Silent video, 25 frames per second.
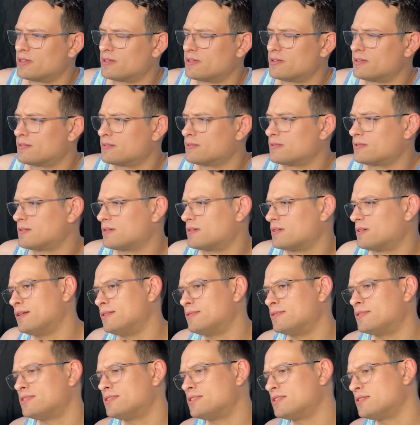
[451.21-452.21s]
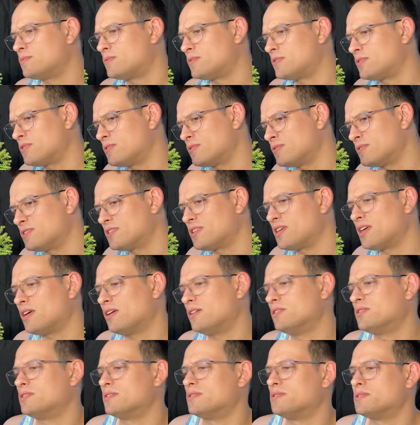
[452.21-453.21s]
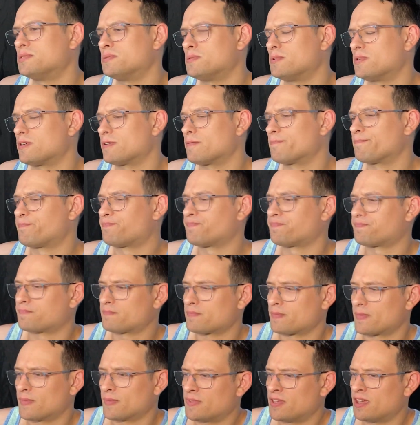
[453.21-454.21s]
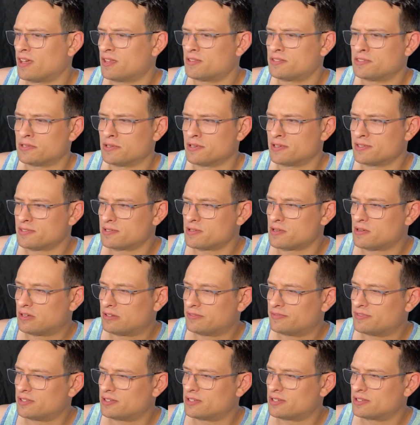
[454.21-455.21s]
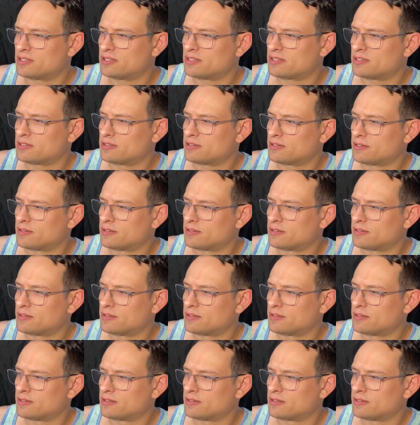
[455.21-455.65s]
And this is one of those occasions where the answer isn't obvious.